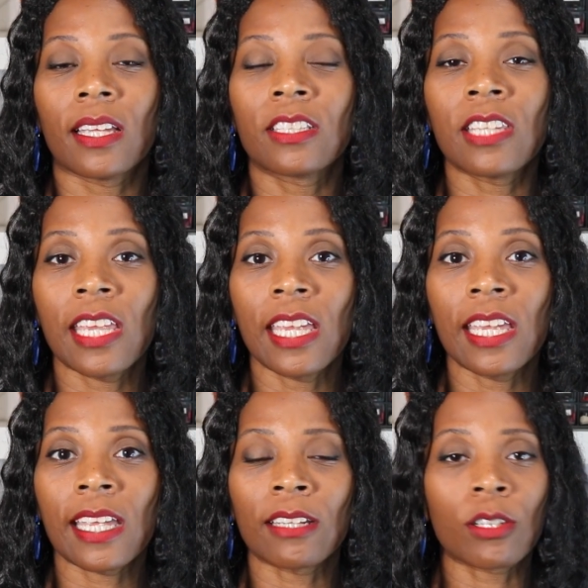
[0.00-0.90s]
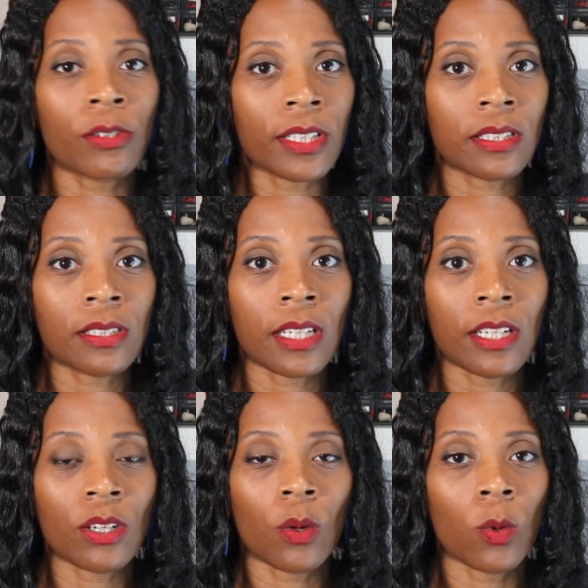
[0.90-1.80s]
she and
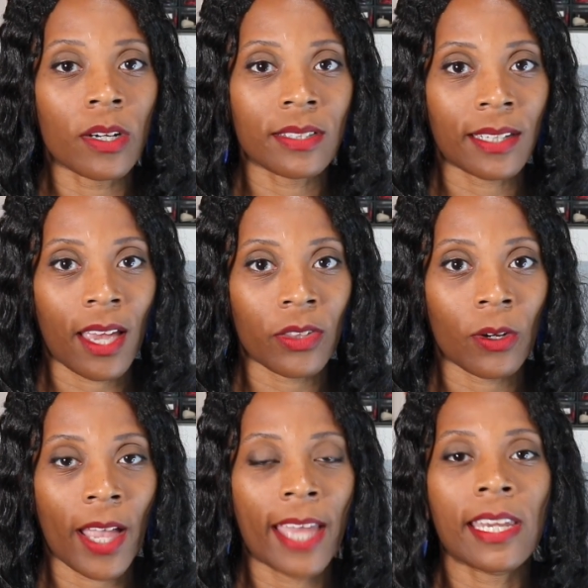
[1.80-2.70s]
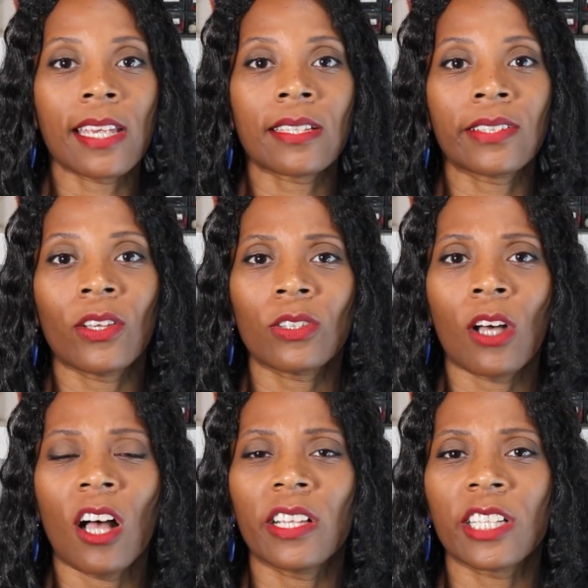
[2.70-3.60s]
Criston were together, and he is still
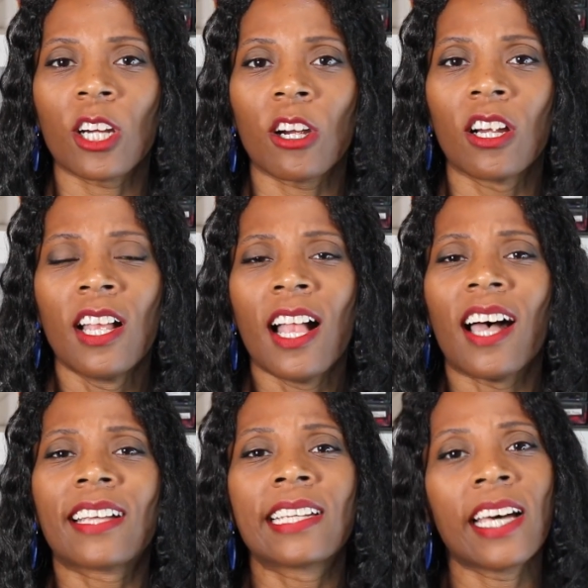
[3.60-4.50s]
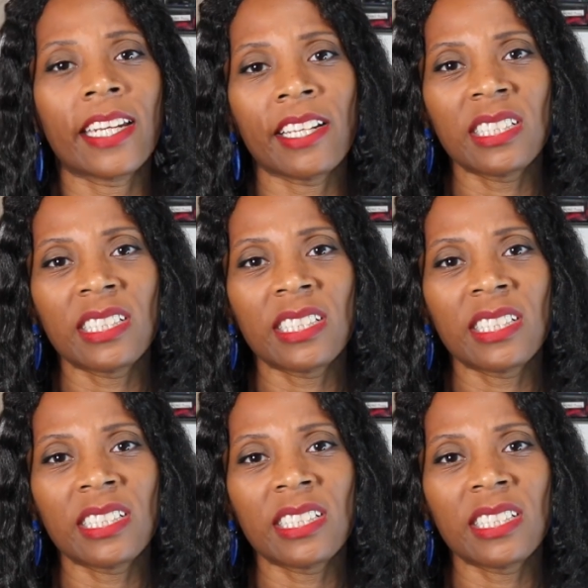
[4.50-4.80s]
calling her a cunning